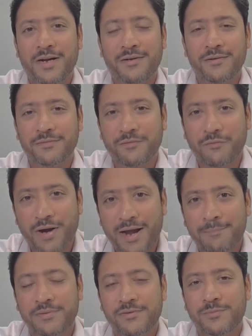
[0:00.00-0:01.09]
kind of
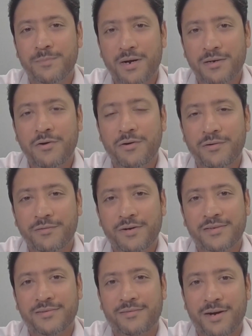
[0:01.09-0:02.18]
wrap smart
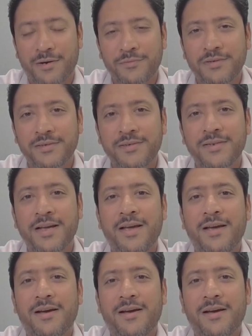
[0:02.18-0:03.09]
contracts around it,